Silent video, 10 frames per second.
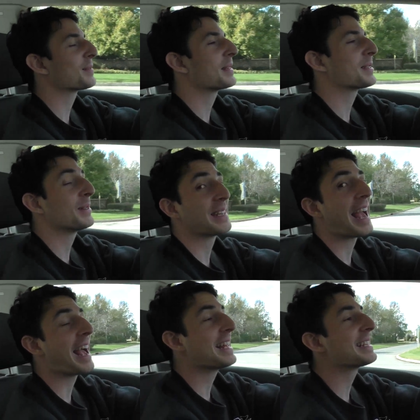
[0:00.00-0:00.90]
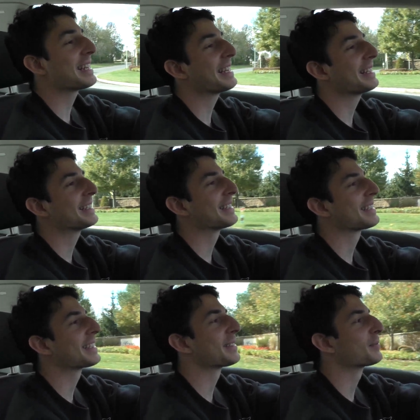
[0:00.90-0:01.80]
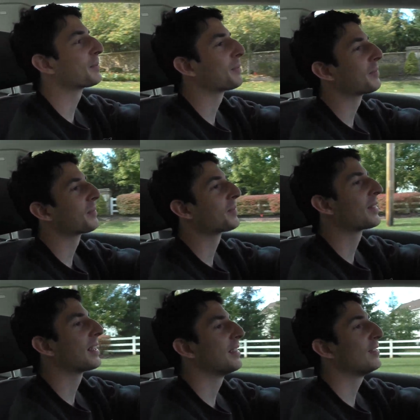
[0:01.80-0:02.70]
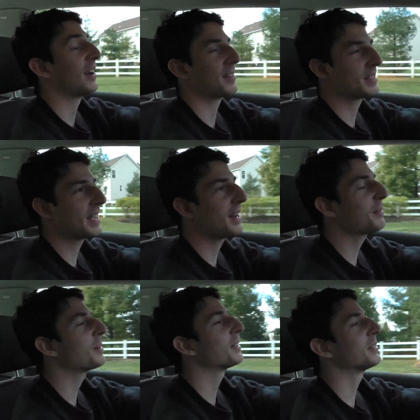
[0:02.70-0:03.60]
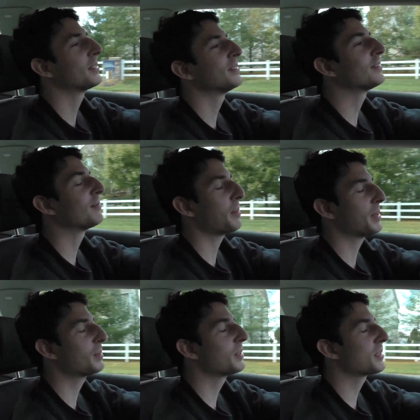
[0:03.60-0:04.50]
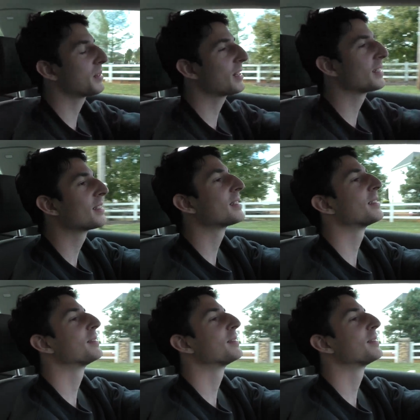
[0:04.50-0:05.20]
are gonna be sold as is. Found on the side of the road, reputable source.